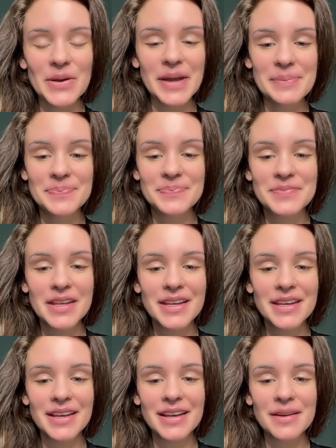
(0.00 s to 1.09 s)
Okay.
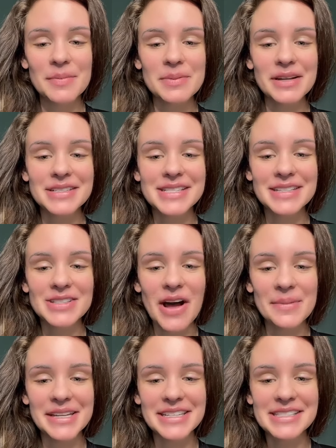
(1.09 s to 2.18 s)
Maybe I'll see his
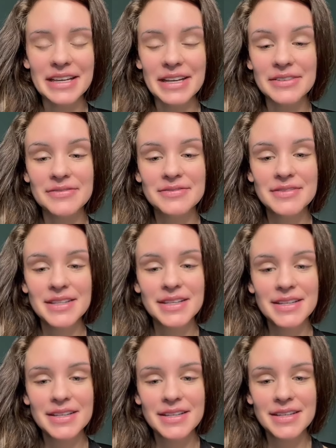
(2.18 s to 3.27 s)
comment in a second.
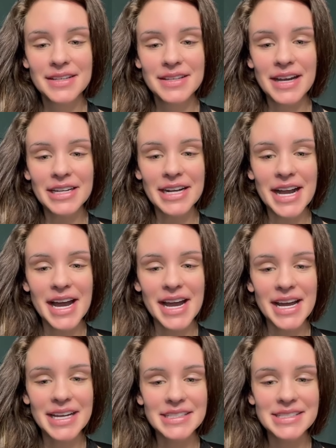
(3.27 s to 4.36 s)
All
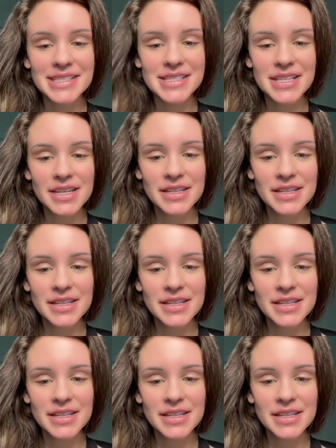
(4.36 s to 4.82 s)
right.